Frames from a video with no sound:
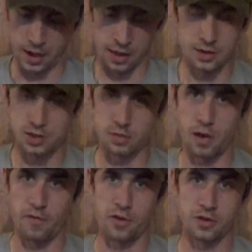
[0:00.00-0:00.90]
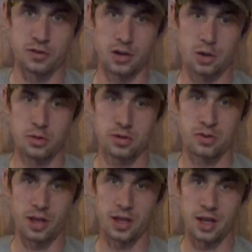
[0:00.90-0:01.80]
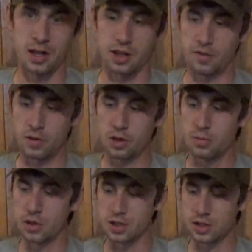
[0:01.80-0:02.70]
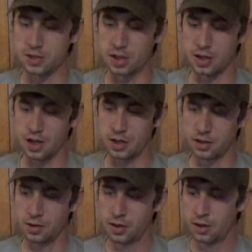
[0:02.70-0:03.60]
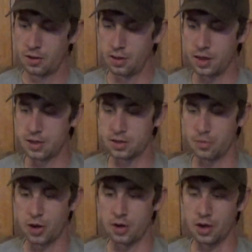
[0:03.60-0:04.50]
This is my first thermal, so I can't give you too much insight on this compared to